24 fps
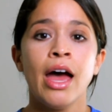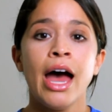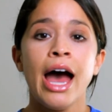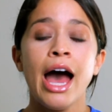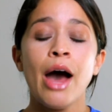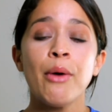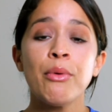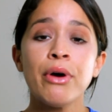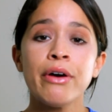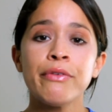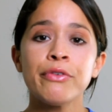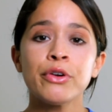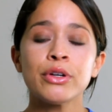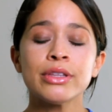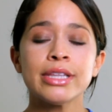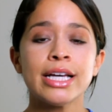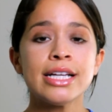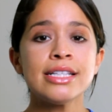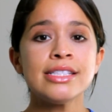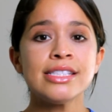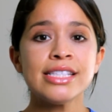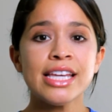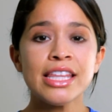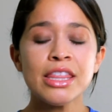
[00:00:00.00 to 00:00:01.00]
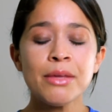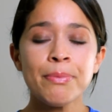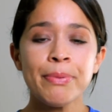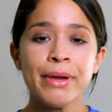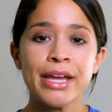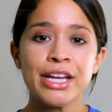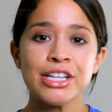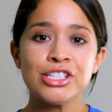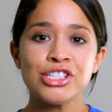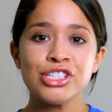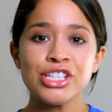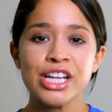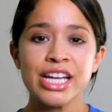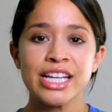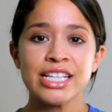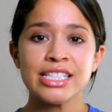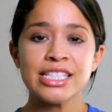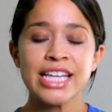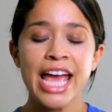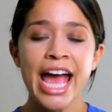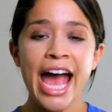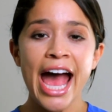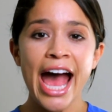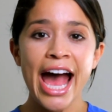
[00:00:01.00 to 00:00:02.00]
However, let's say the
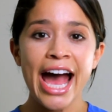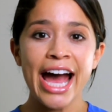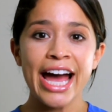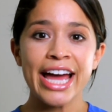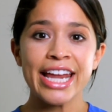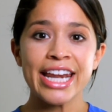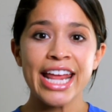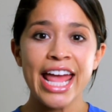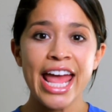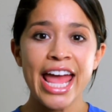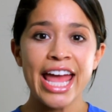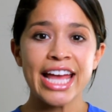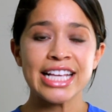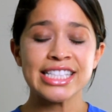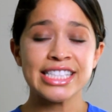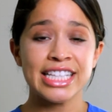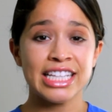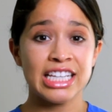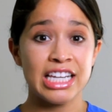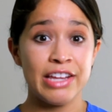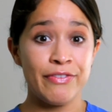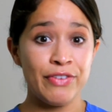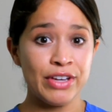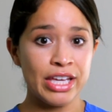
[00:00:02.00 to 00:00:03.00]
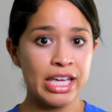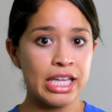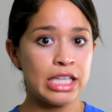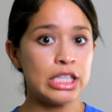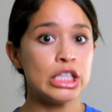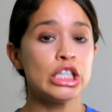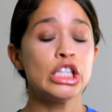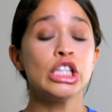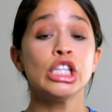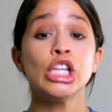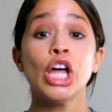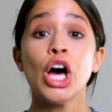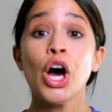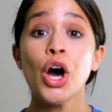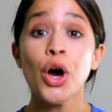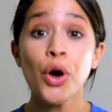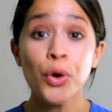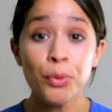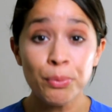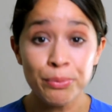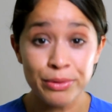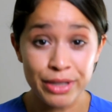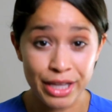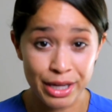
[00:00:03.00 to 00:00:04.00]
patient had a significant
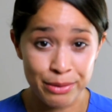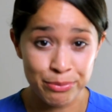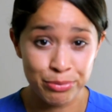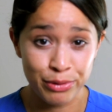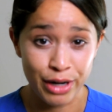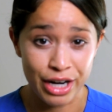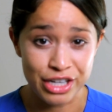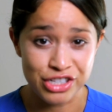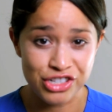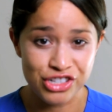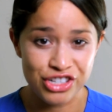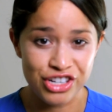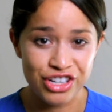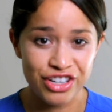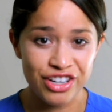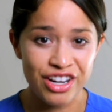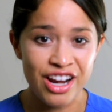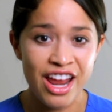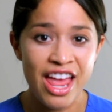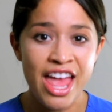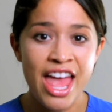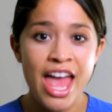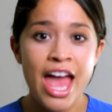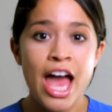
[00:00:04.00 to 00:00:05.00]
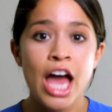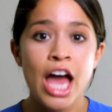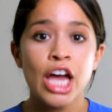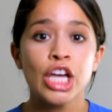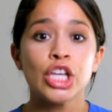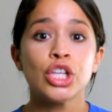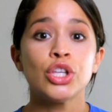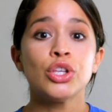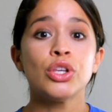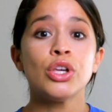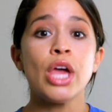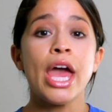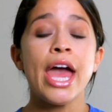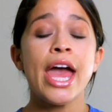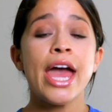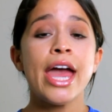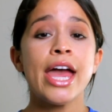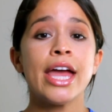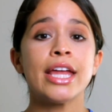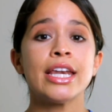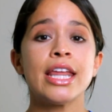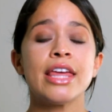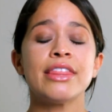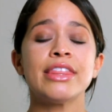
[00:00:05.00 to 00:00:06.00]
low blood pressure
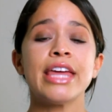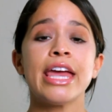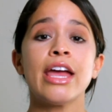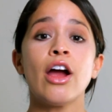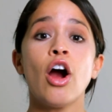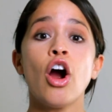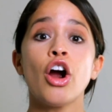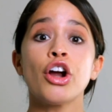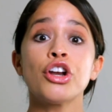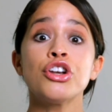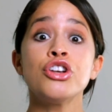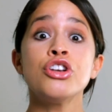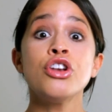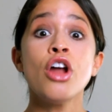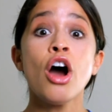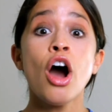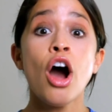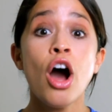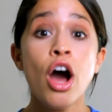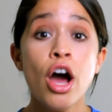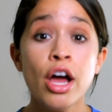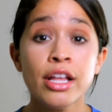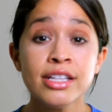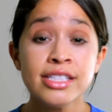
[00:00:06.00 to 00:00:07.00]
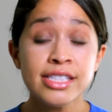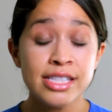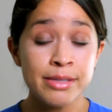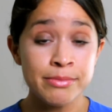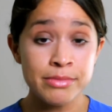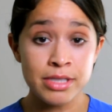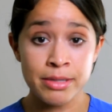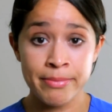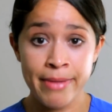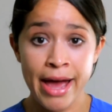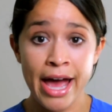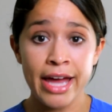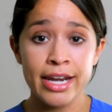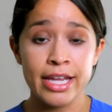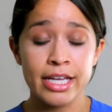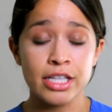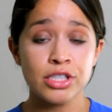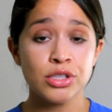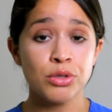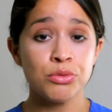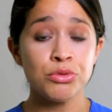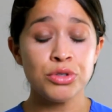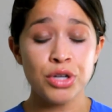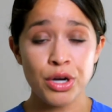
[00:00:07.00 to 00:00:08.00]
and they are
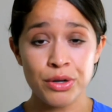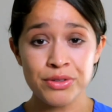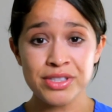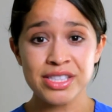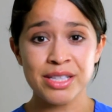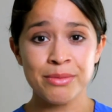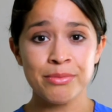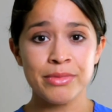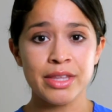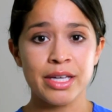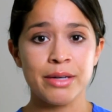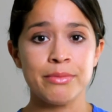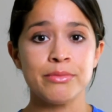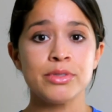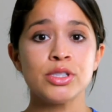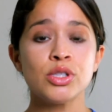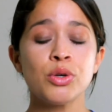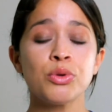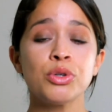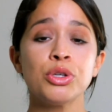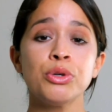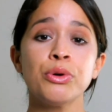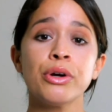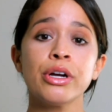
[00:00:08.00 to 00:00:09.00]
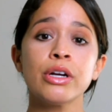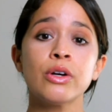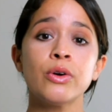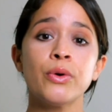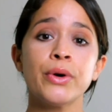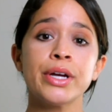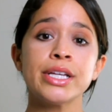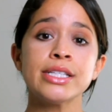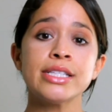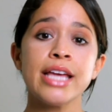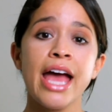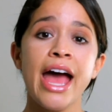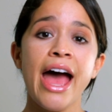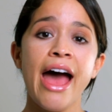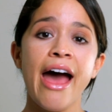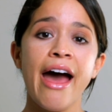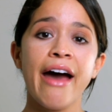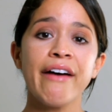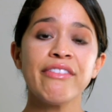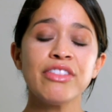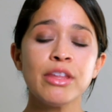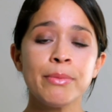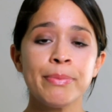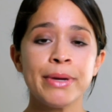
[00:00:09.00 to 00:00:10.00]
non-symptomatic, so no symptoms. So you are going to
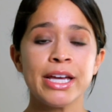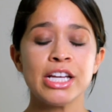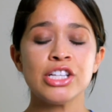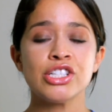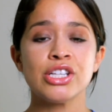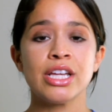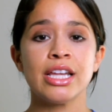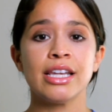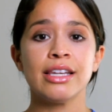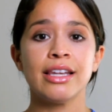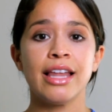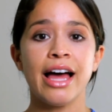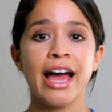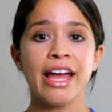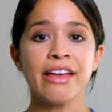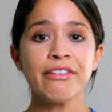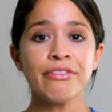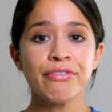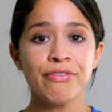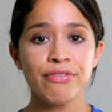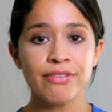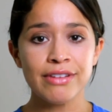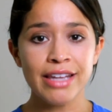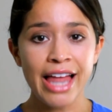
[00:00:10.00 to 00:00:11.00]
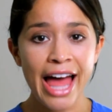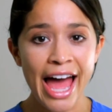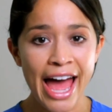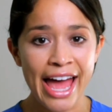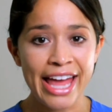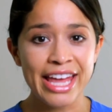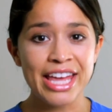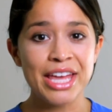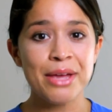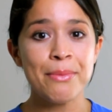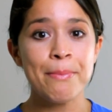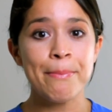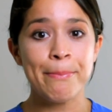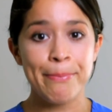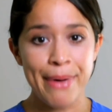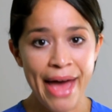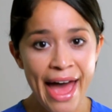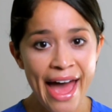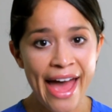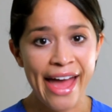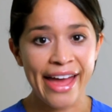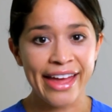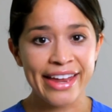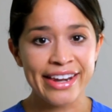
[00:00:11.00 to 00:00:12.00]
have the patient lie flat in
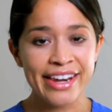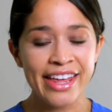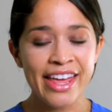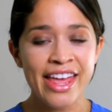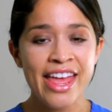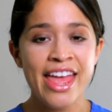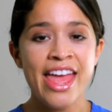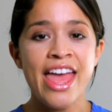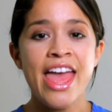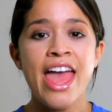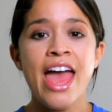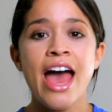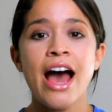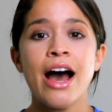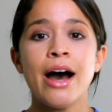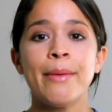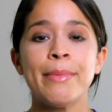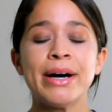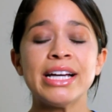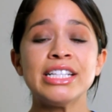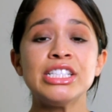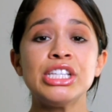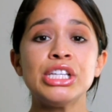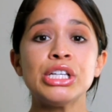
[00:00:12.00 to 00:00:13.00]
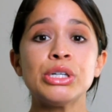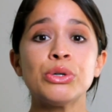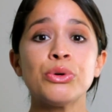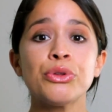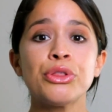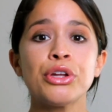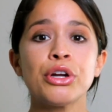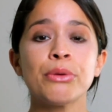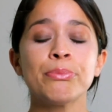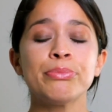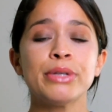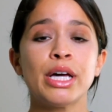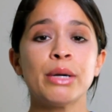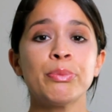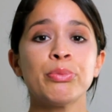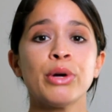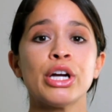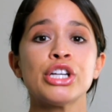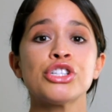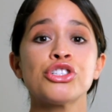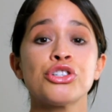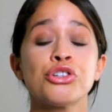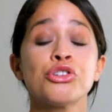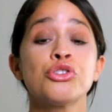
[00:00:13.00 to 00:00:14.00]
bed um, until their blood
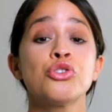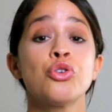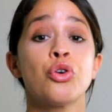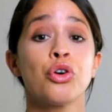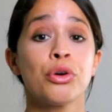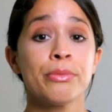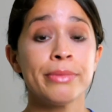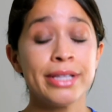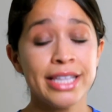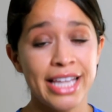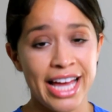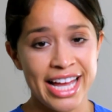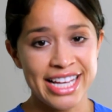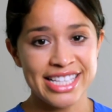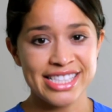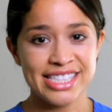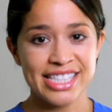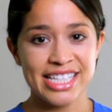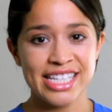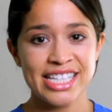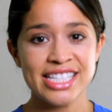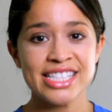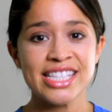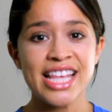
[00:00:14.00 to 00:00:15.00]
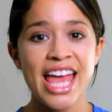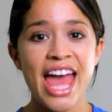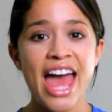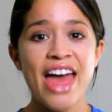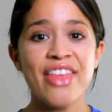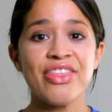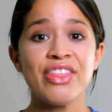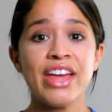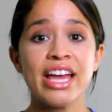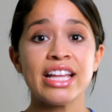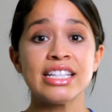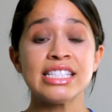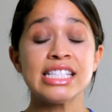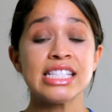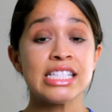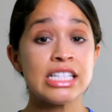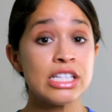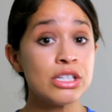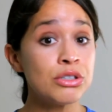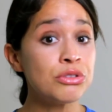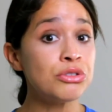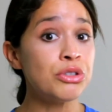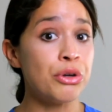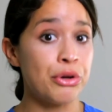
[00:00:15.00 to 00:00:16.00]
pressure normalizes and then
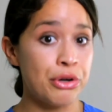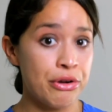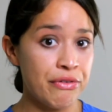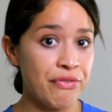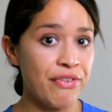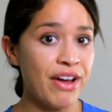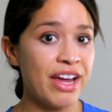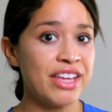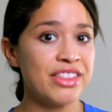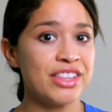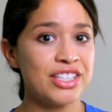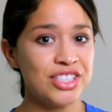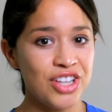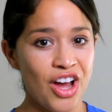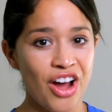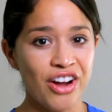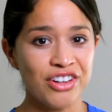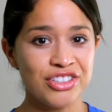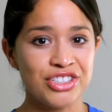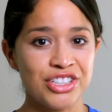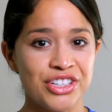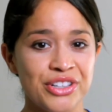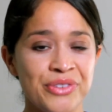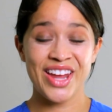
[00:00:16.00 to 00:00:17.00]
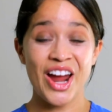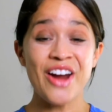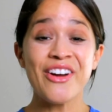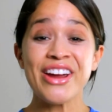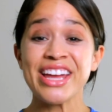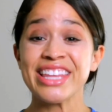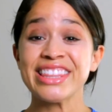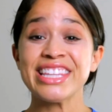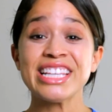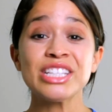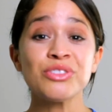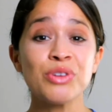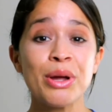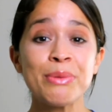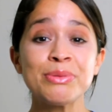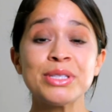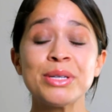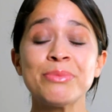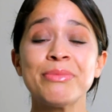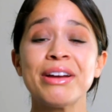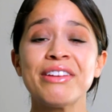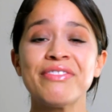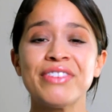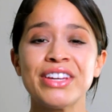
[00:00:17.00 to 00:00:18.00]
still notify the doctor. All right, this wraps
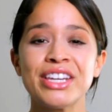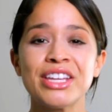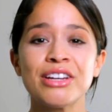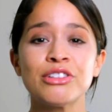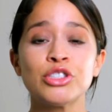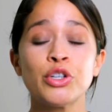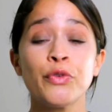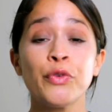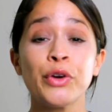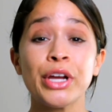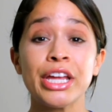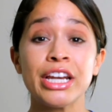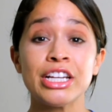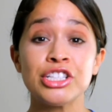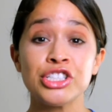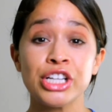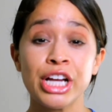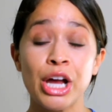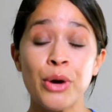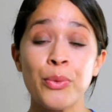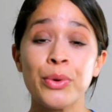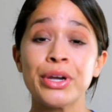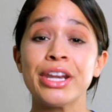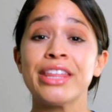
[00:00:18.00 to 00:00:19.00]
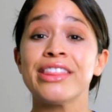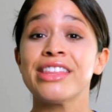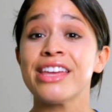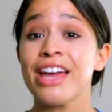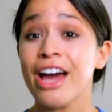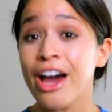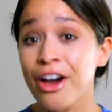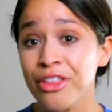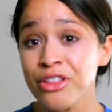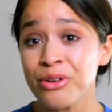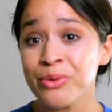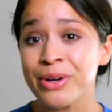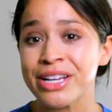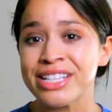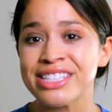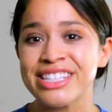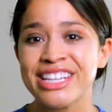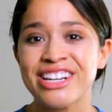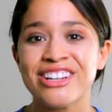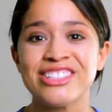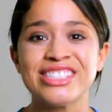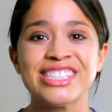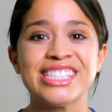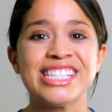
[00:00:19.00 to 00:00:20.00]
up my video. Don't forget to check out one of the other ones
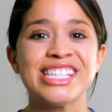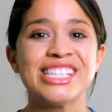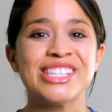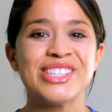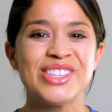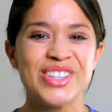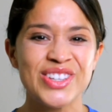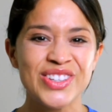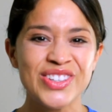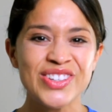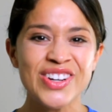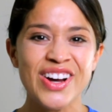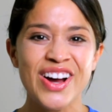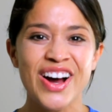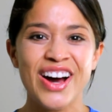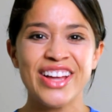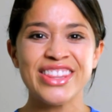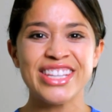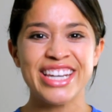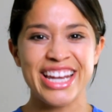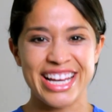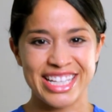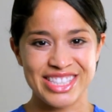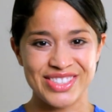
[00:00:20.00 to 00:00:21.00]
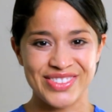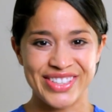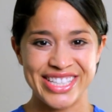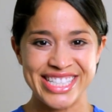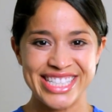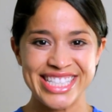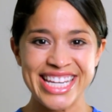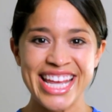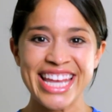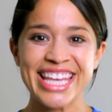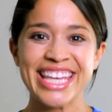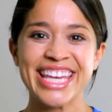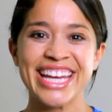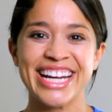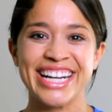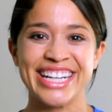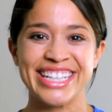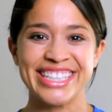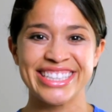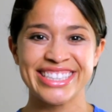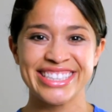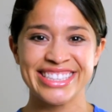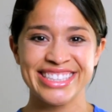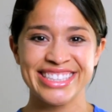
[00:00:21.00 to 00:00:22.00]
and I'll see you on the next one. Take care.